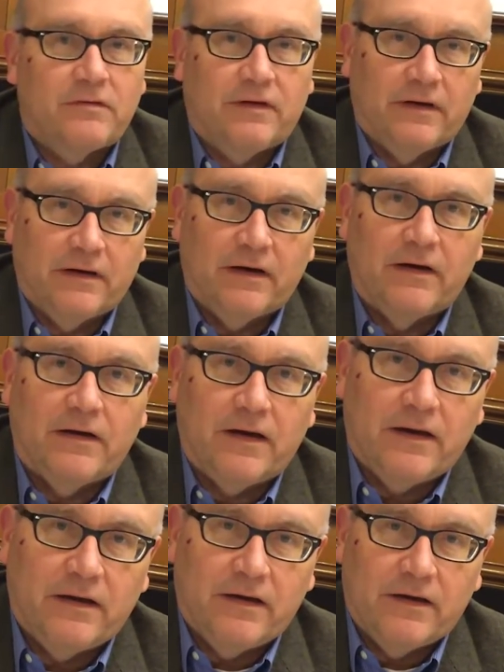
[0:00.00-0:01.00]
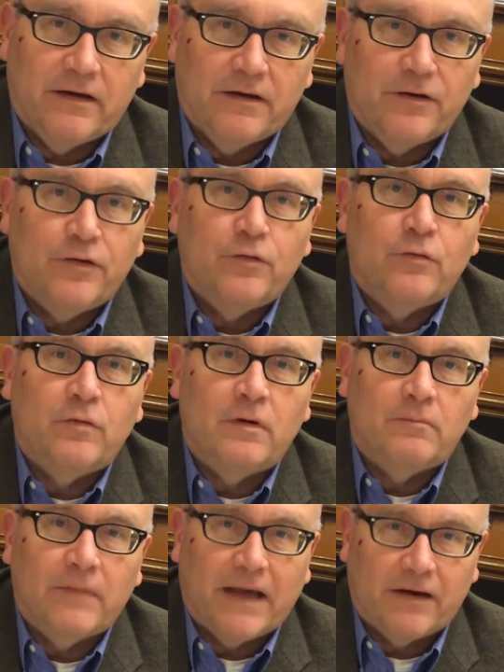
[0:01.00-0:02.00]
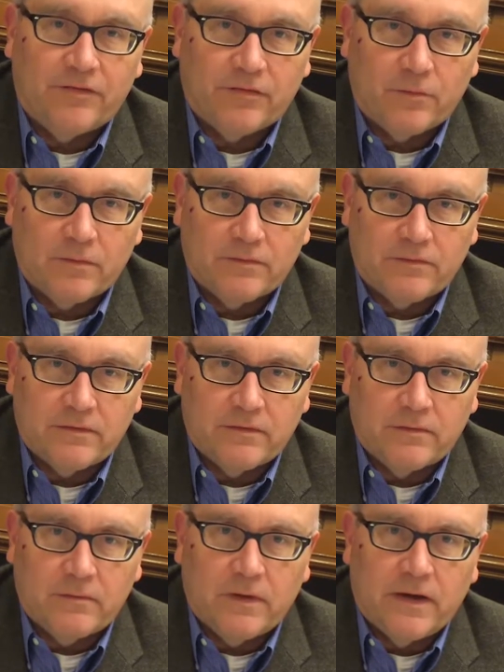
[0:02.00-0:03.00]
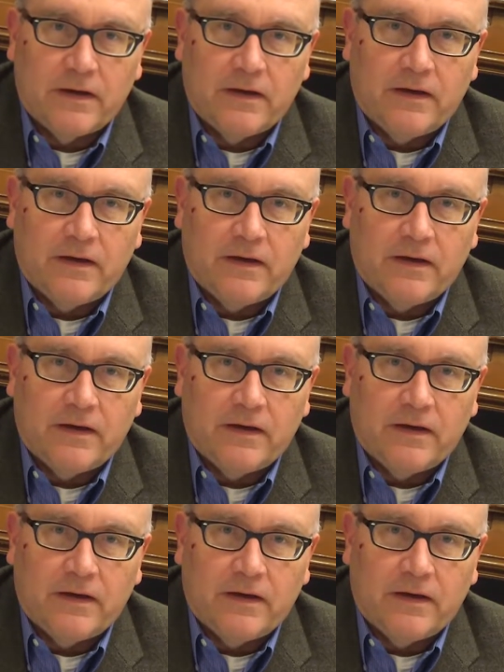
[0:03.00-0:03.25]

thing a new manager will do